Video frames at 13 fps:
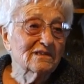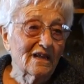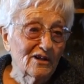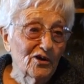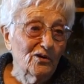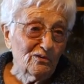
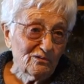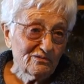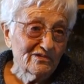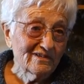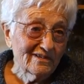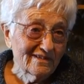
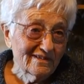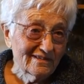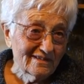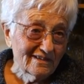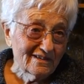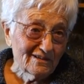alone,
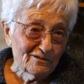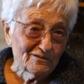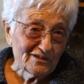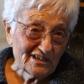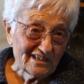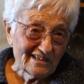the
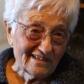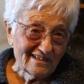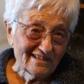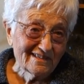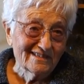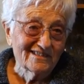
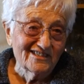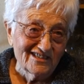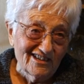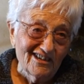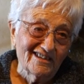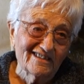only
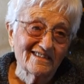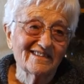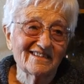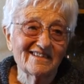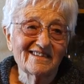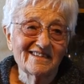child.
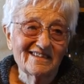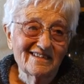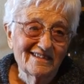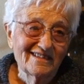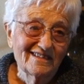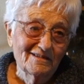
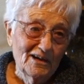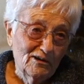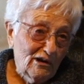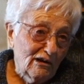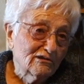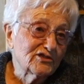
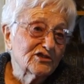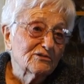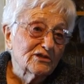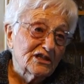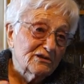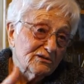Oh,
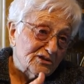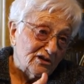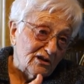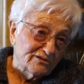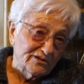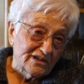he was
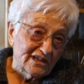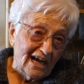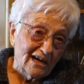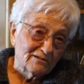already